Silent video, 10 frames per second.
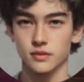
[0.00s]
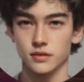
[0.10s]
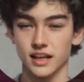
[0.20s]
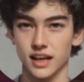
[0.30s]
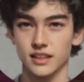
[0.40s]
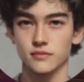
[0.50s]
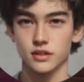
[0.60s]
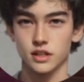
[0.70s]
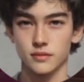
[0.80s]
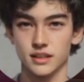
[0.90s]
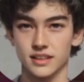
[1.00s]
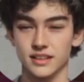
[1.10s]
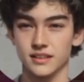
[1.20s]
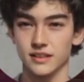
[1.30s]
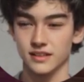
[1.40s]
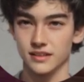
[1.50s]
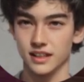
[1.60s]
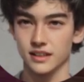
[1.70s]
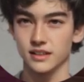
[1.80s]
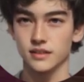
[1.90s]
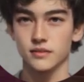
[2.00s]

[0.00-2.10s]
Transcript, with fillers: Reyna has four abilities, Leer,